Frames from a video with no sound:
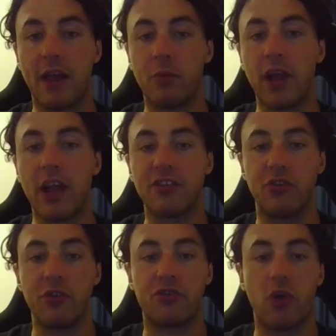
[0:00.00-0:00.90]
what I actually
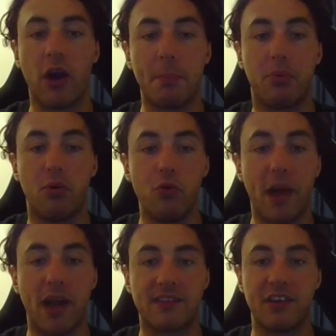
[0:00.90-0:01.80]
do is try to pull
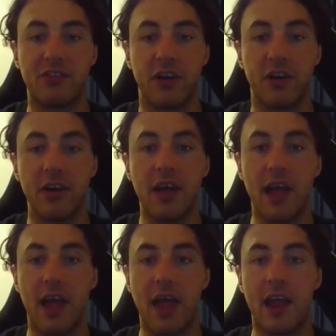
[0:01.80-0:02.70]
back Syndra,
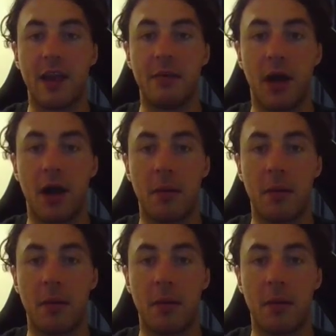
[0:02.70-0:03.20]
and